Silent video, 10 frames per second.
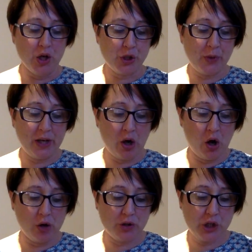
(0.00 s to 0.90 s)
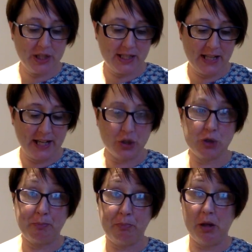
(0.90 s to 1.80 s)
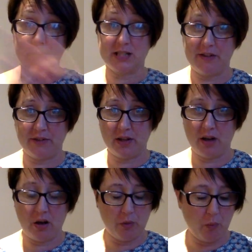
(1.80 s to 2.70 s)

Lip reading: So when I got to the till, I just plonked everything on,